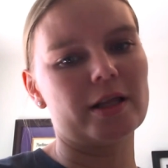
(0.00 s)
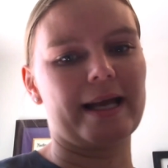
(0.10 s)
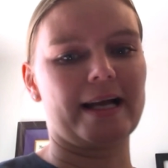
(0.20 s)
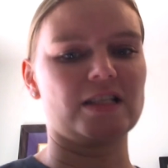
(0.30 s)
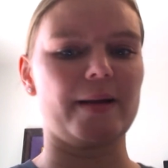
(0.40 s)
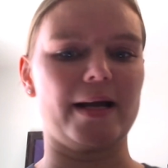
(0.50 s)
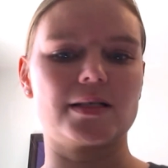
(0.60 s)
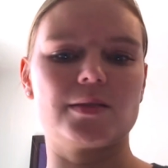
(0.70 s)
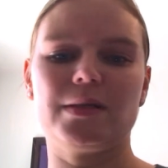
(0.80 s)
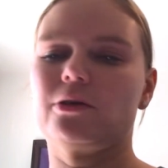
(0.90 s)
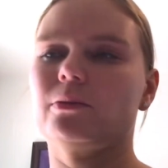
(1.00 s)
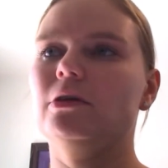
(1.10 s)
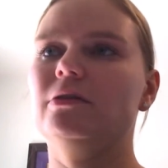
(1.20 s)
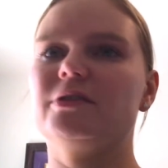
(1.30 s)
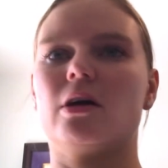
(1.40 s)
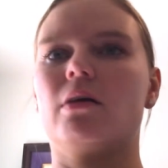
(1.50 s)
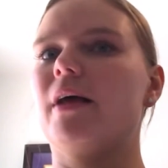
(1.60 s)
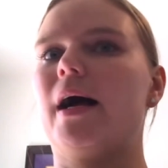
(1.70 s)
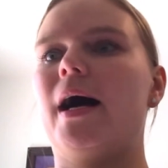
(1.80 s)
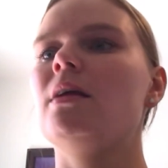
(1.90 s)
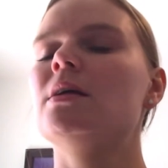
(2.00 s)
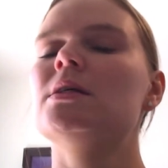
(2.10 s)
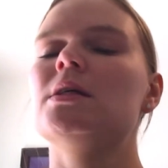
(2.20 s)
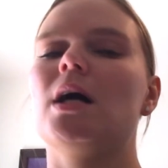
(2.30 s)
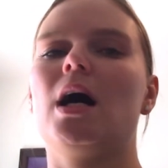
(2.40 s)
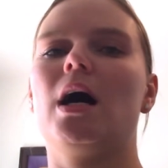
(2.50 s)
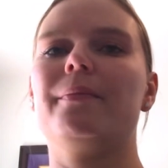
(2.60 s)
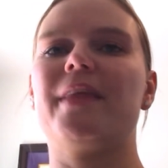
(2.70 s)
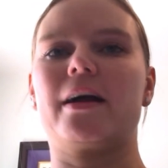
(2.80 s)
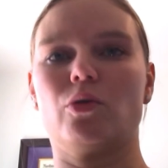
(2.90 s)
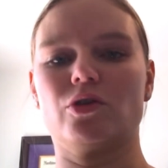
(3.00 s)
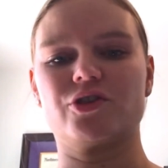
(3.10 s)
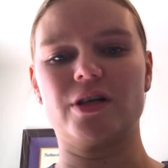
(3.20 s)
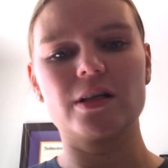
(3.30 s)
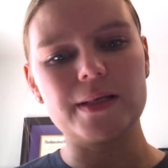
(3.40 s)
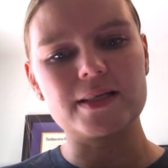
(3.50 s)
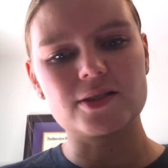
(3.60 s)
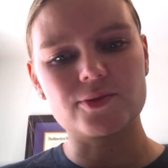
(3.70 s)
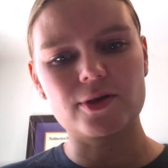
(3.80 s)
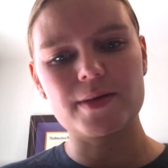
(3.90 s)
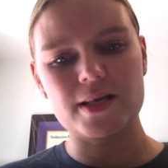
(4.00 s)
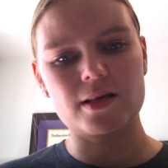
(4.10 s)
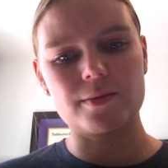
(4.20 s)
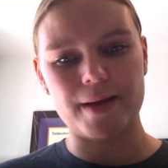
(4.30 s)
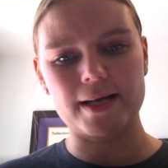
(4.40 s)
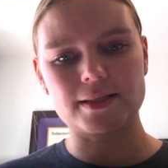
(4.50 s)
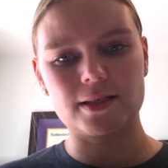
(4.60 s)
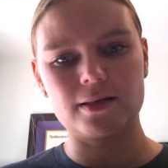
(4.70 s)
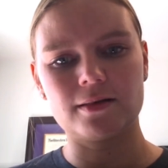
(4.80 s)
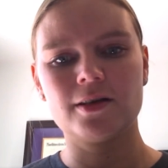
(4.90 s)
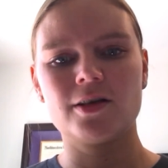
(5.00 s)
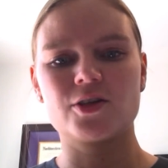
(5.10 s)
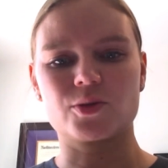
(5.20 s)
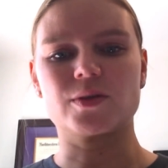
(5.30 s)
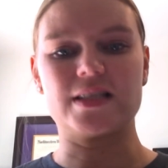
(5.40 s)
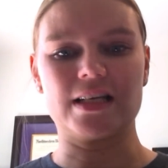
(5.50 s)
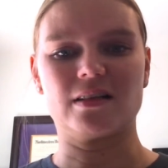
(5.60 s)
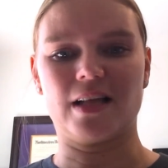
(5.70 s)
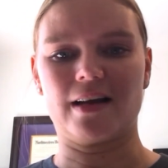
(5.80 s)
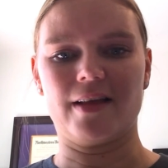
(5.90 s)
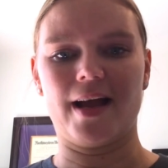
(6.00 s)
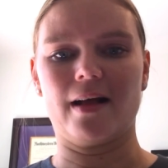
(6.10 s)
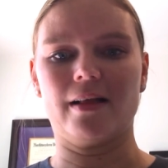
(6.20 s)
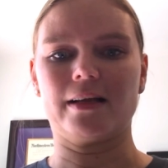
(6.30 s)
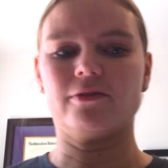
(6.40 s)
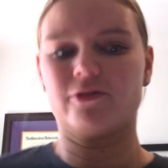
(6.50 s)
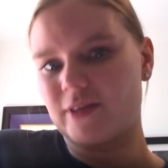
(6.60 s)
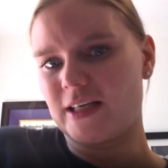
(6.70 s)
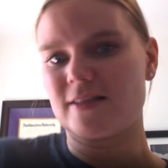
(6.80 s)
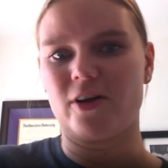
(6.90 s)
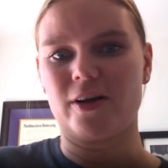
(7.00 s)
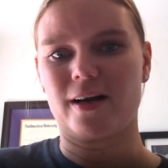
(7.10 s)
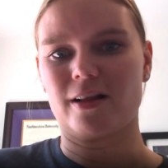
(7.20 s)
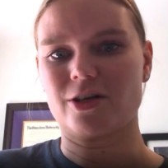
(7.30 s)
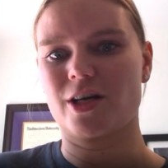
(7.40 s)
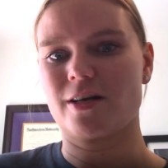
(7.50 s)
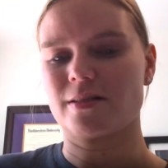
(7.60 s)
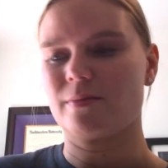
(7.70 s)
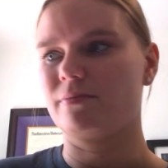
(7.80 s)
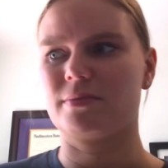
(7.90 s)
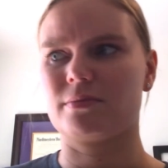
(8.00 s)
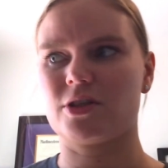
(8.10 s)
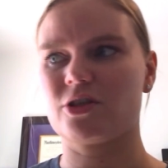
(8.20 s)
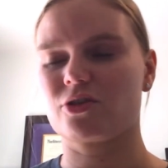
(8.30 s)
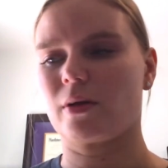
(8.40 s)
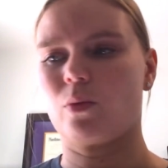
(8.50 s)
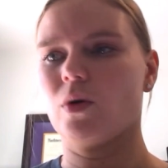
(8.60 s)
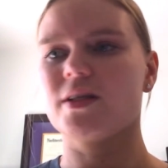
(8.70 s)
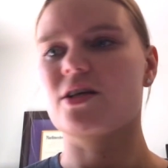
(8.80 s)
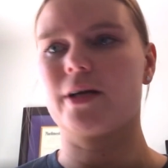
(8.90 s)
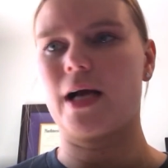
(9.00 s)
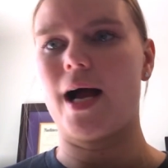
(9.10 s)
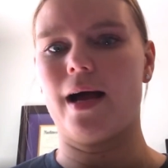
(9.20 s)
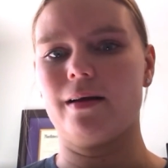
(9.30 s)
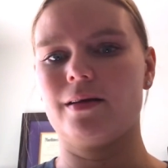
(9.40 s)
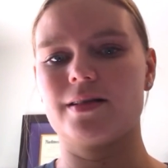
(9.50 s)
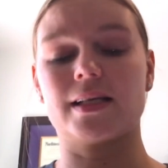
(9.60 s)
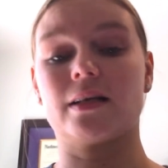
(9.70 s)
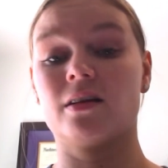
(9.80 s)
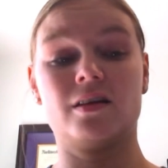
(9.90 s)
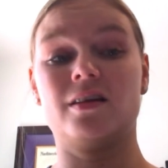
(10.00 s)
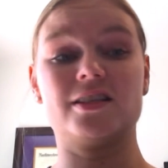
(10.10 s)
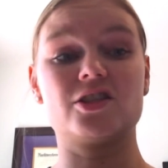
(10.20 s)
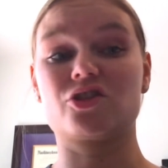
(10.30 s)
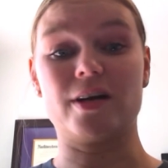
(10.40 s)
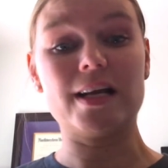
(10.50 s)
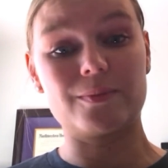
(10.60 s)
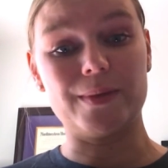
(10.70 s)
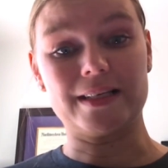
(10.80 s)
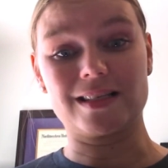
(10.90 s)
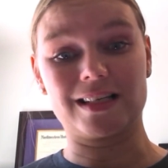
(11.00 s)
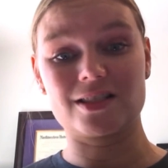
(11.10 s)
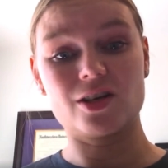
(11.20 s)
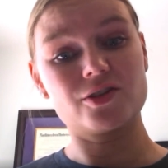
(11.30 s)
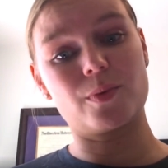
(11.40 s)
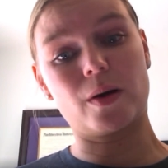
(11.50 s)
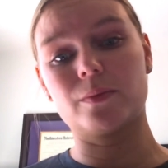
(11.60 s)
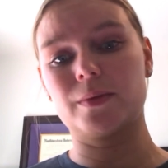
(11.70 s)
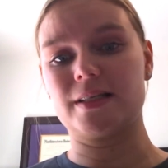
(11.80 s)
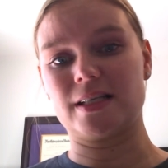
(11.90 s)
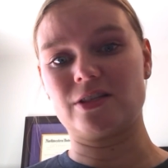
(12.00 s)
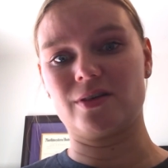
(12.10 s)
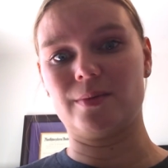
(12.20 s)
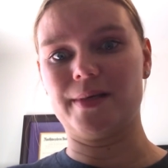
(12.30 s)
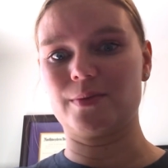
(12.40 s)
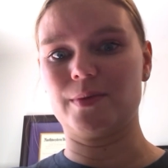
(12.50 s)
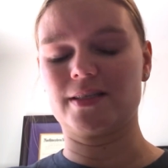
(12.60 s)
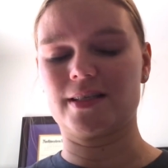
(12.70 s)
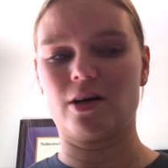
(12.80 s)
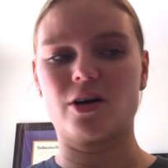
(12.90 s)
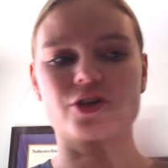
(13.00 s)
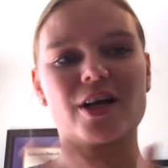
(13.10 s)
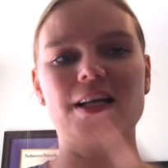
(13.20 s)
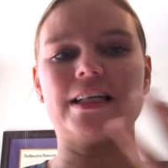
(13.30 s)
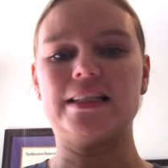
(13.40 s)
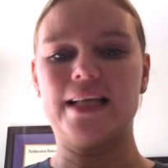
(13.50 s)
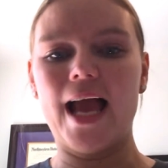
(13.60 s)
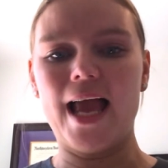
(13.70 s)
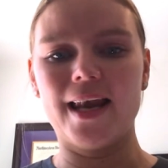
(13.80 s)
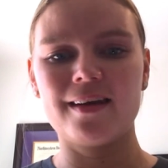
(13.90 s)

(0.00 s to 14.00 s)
aspect being removed and all of that. That core strength piece is really being impacted. So we're seeing a lot of that, like of kids falling out of their chairs and teachers are like, what's going on? It's like, it's a strength piece. Like it's also probably a sensory piece because they are trying to get